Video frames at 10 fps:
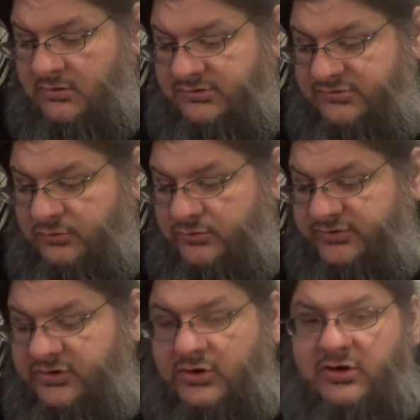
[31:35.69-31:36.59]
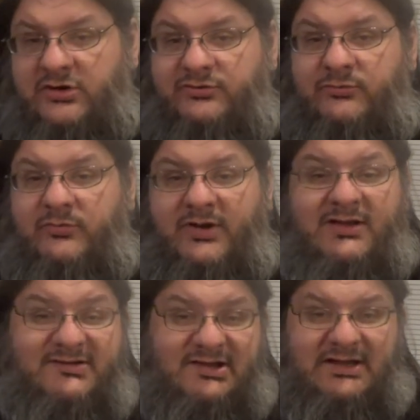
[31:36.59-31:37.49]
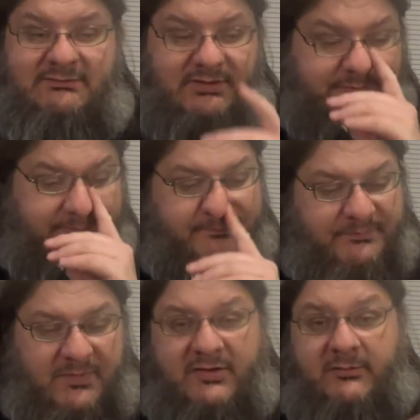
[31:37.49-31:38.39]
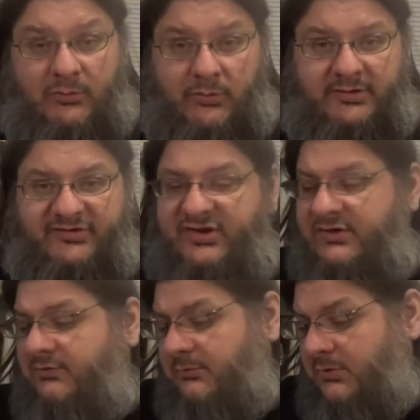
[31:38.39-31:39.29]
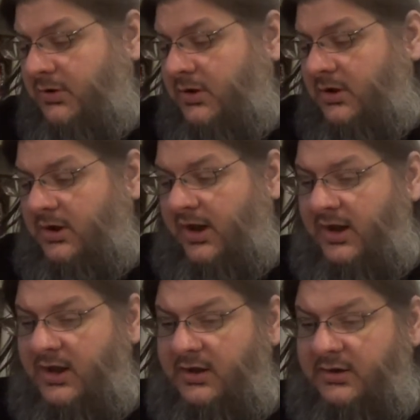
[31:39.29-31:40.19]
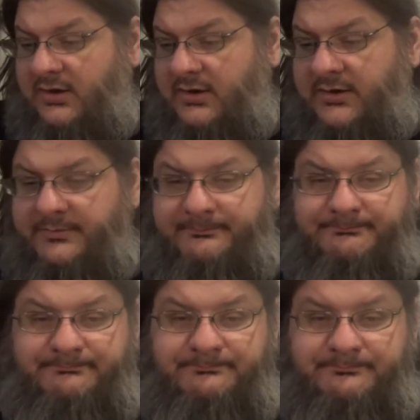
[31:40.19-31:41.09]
store the cards when I sleeve them, because I'm going to sleeve them. And